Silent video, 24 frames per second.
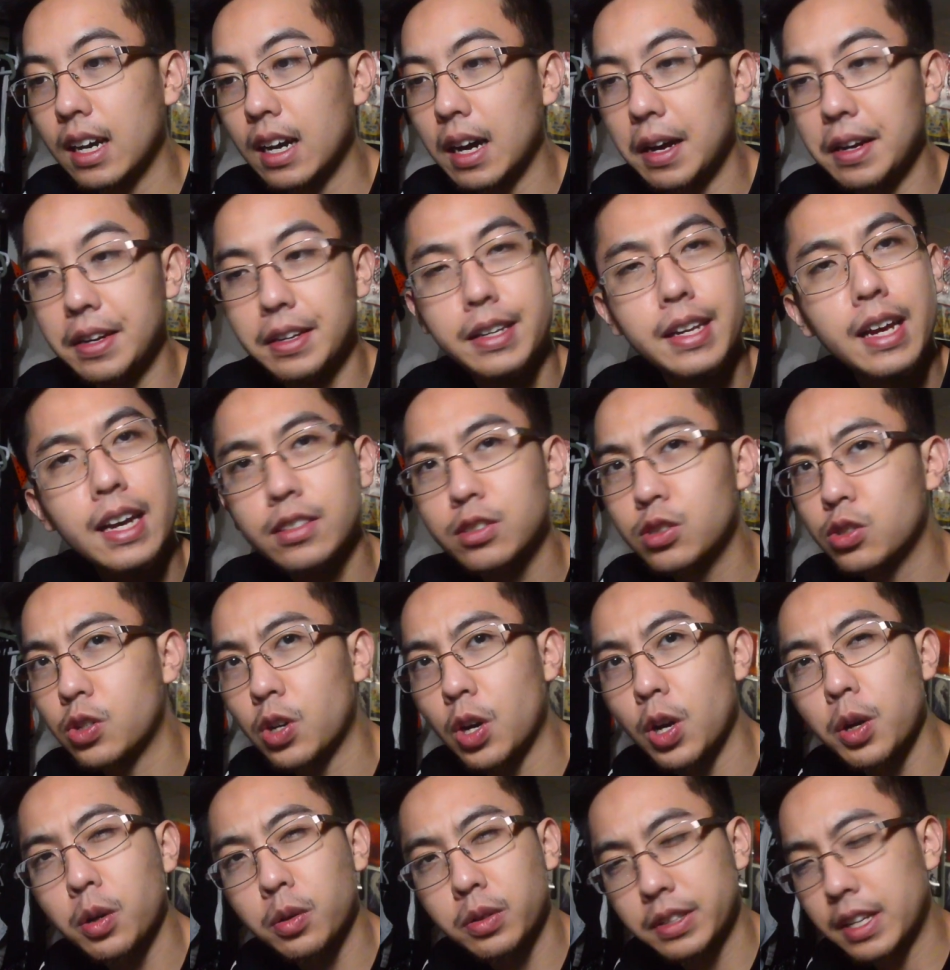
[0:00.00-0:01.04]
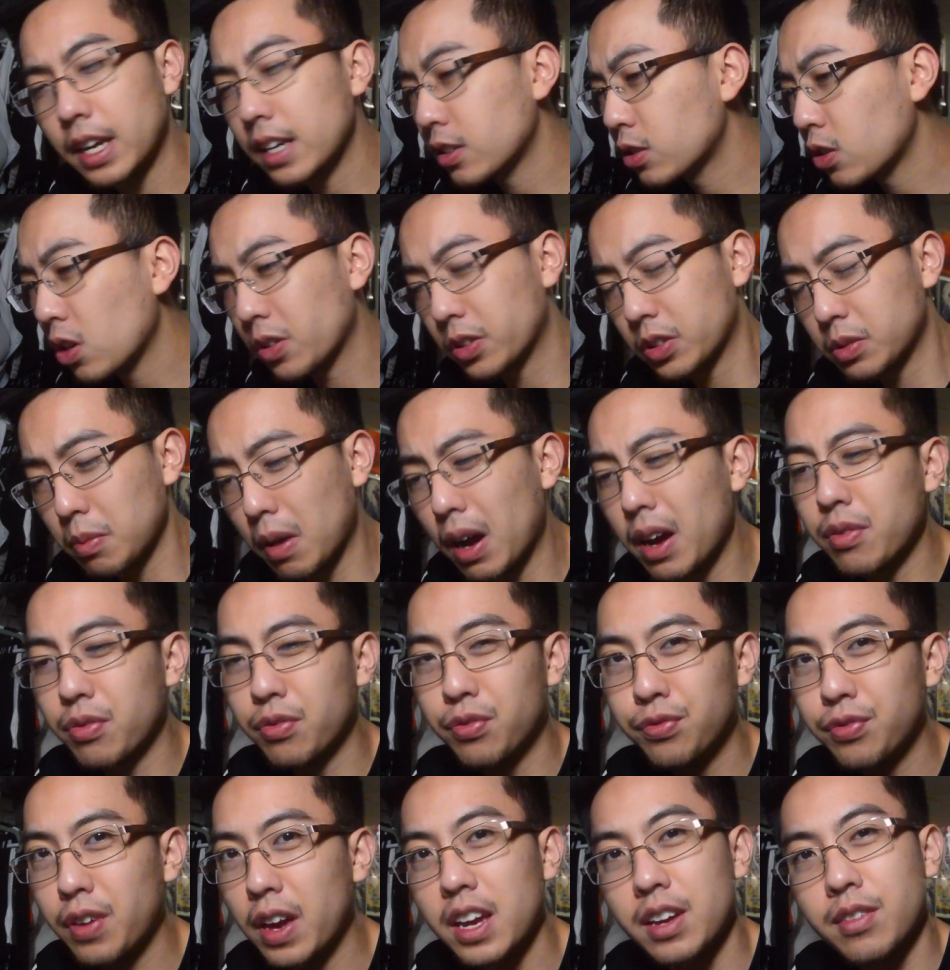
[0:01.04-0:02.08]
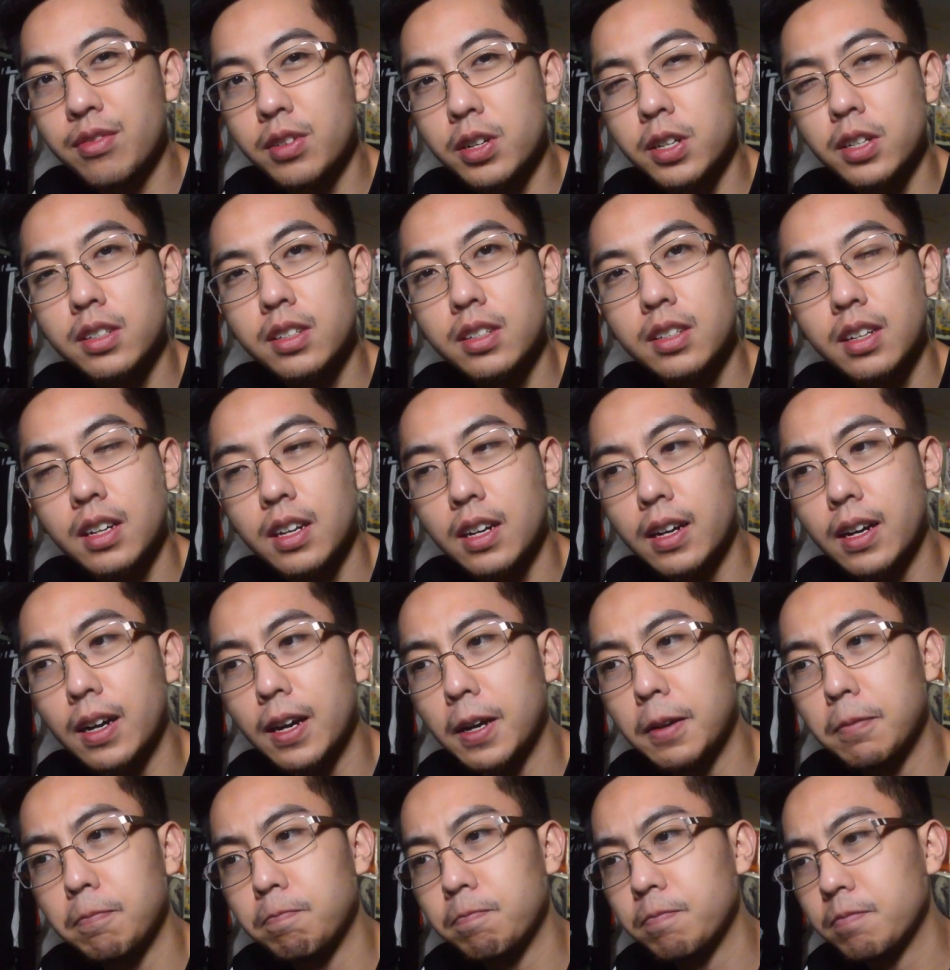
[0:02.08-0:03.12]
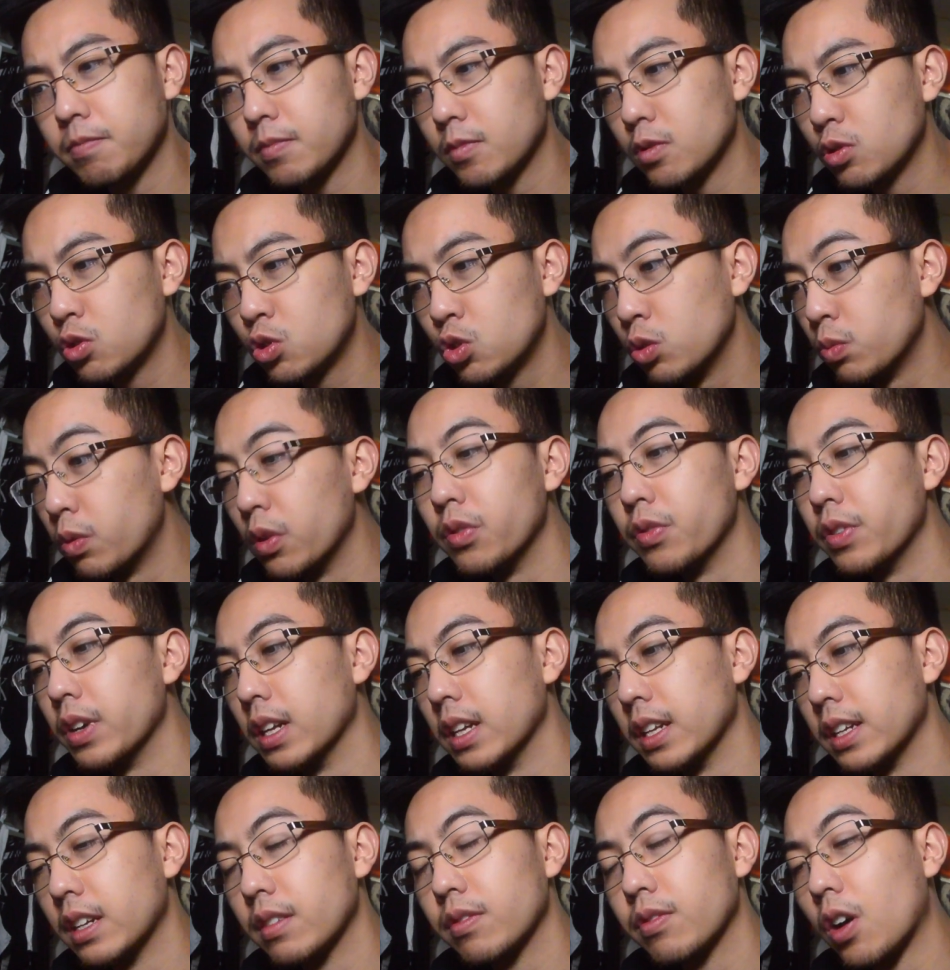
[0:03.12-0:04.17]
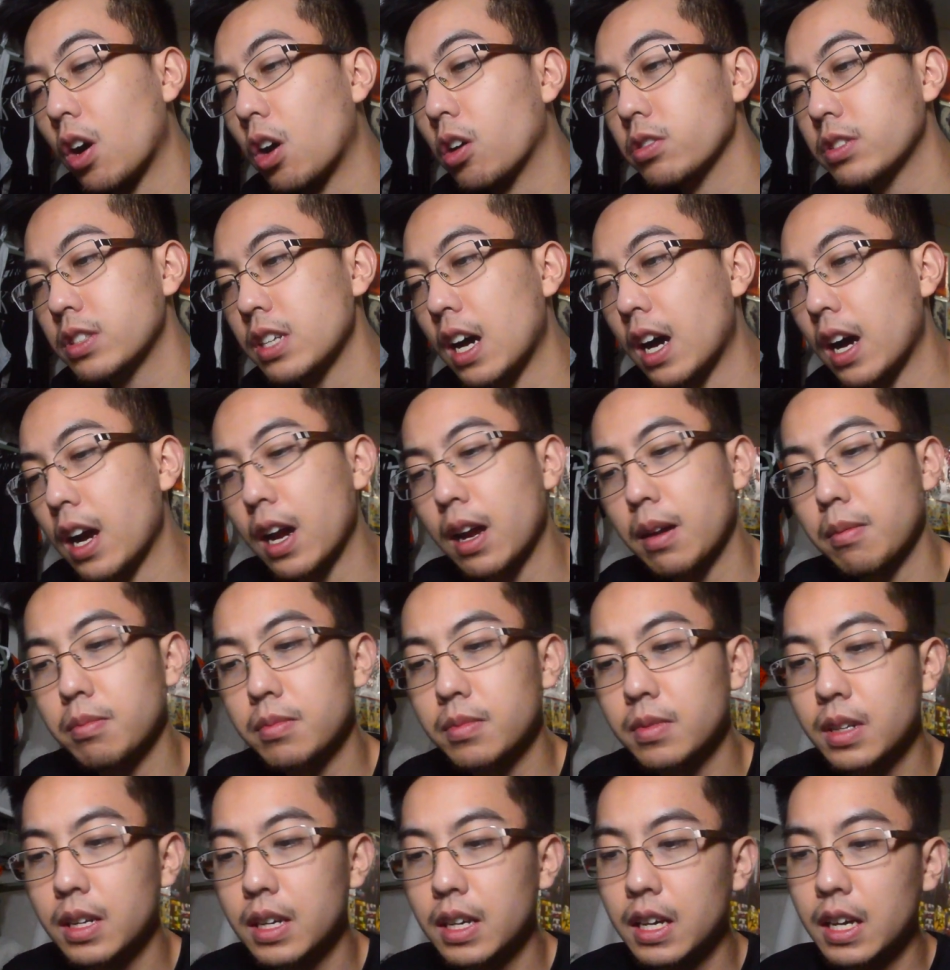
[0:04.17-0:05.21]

Deathstroke. Deathstroke is my favorite supervillain of all time.